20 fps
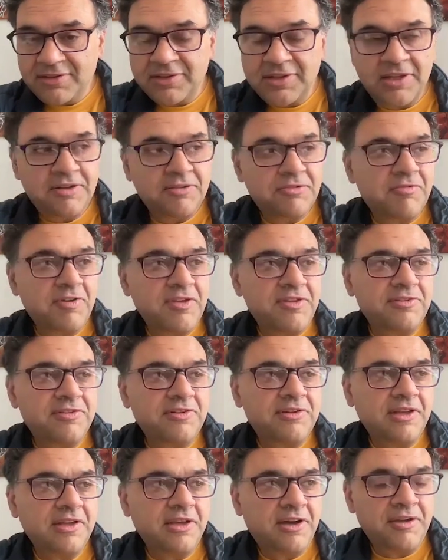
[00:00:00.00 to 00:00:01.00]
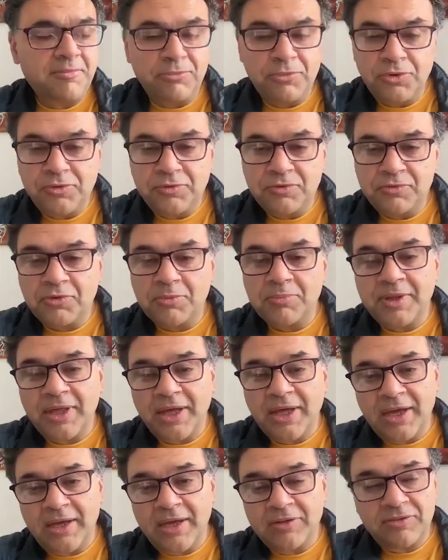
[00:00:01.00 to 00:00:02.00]
And then recently I moved from
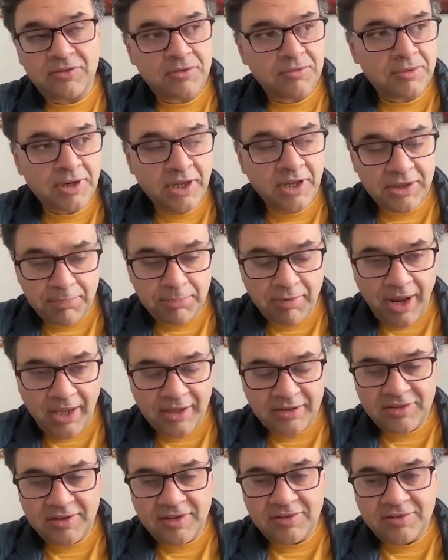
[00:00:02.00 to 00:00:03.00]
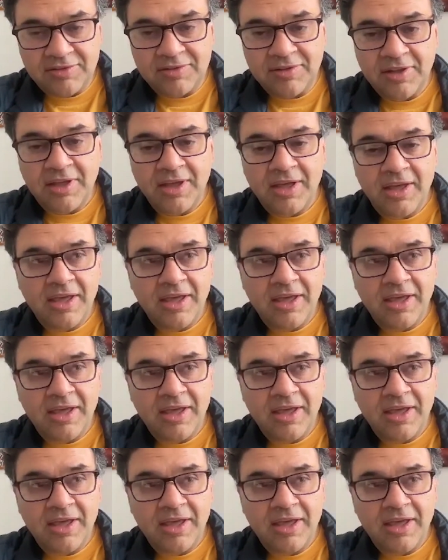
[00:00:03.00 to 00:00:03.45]
there to another practice